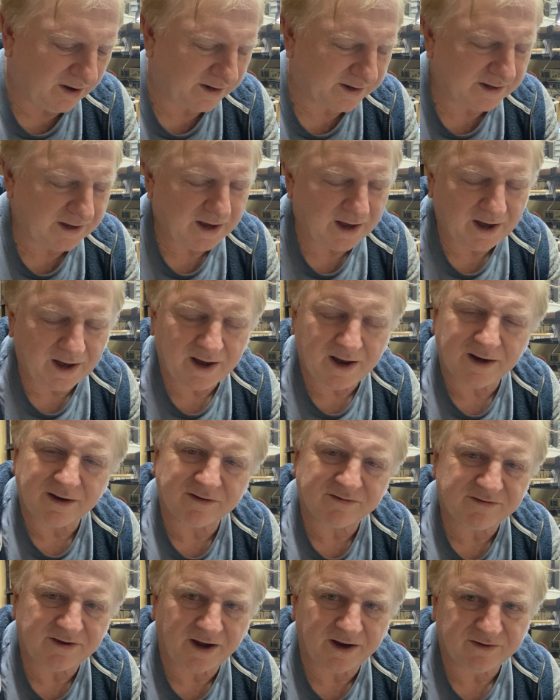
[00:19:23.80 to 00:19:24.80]
can't
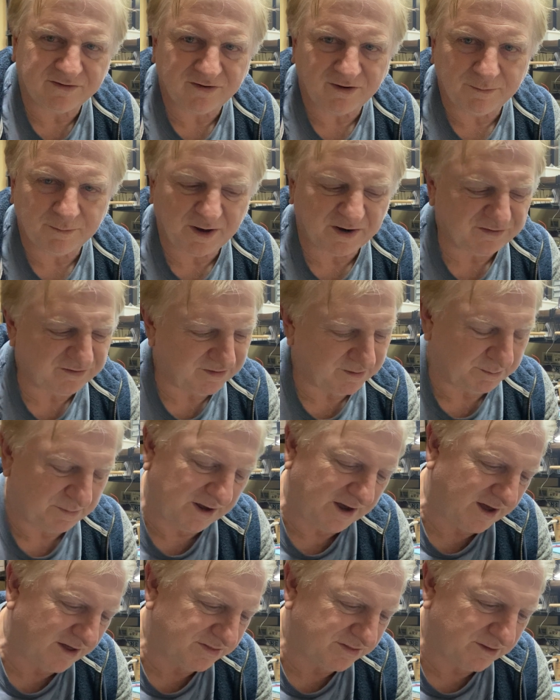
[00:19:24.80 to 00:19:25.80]
say too much
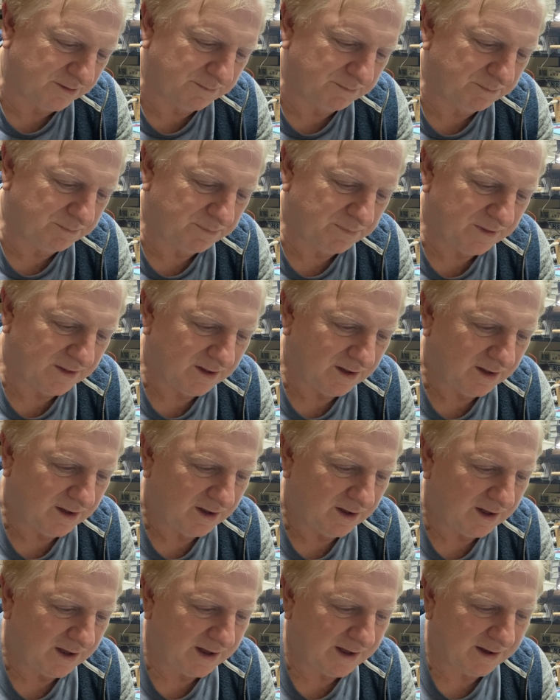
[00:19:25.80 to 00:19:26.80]
about them
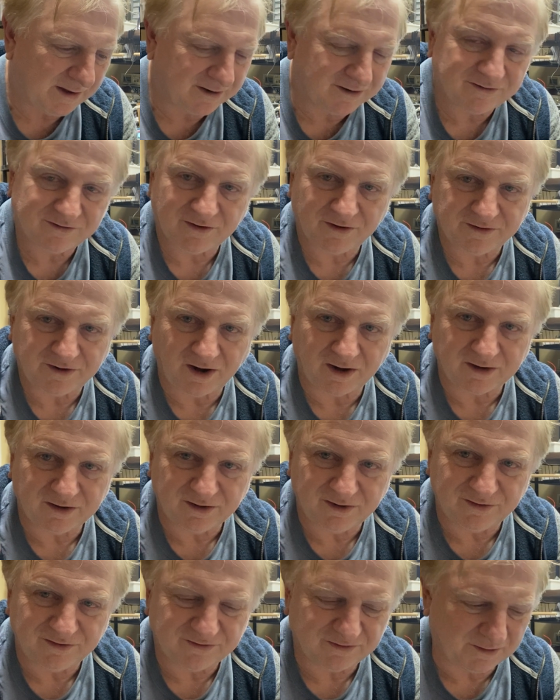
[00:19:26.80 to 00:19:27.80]
because I don't
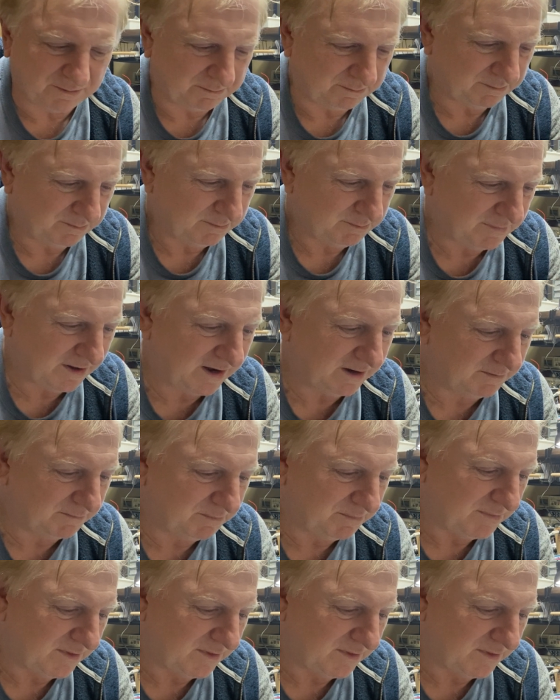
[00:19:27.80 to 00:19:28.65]
use them, but